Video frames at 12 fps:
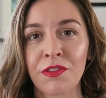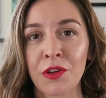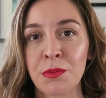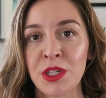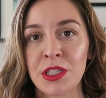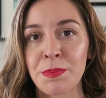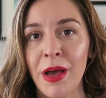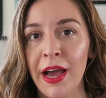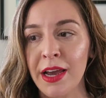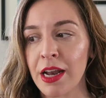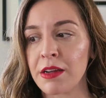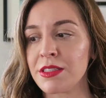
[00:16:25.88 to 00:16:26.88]
a few months
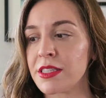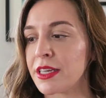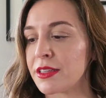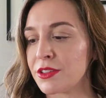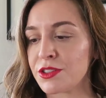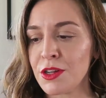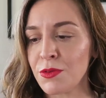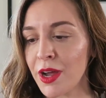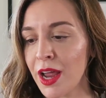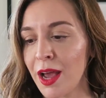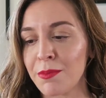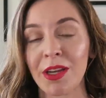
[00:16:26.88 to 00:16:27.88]
back and I was like, there's no
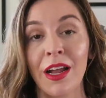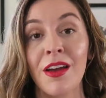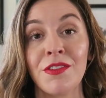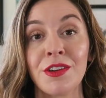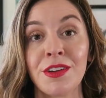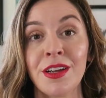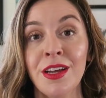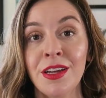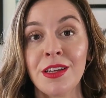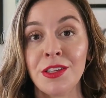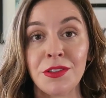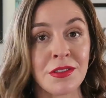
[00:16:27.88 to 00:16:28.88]
way I'm gonna ever
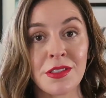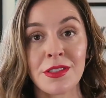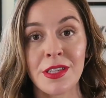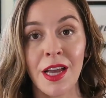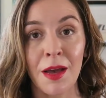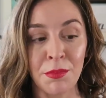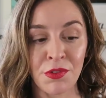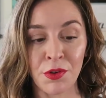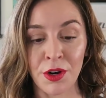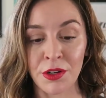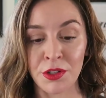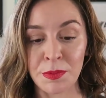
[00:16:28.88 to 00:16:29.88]
use this thing up
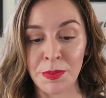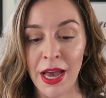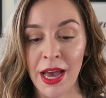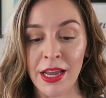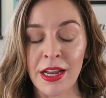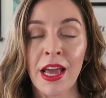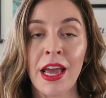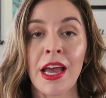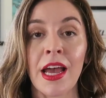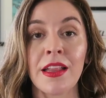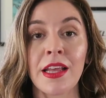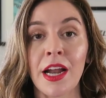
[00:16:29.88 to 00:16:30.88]
before it goes bad.
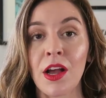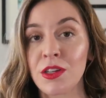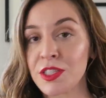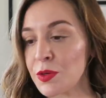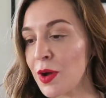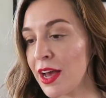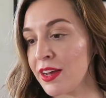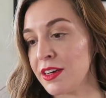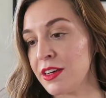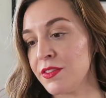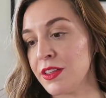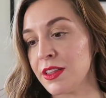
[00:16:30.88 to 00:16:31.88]
And then I also
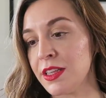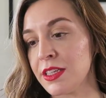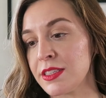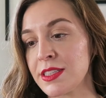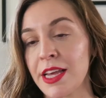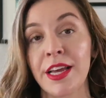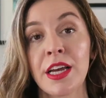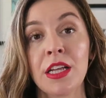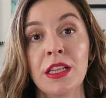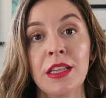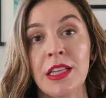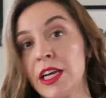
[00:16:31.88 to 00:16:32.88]
have this like
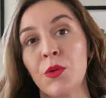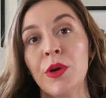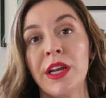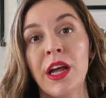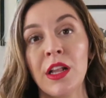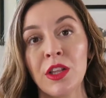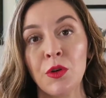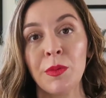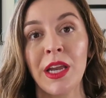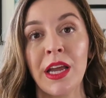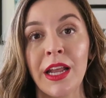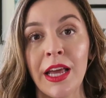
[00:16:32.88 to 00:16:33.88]
liquid
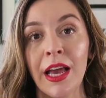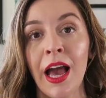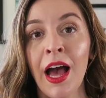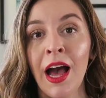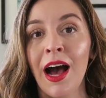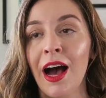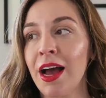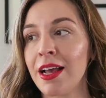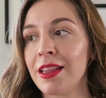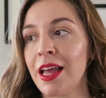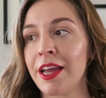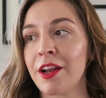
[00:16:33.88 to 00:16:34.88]
illuminating
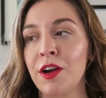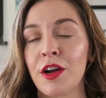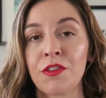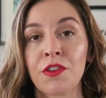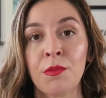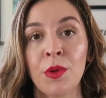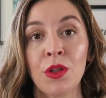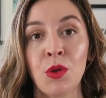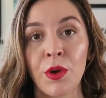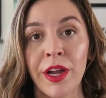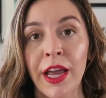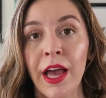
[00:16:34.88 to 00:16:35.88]
highlighter from
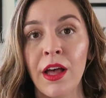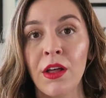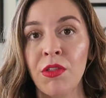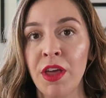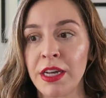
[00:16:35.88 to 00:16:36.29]
L'Oreal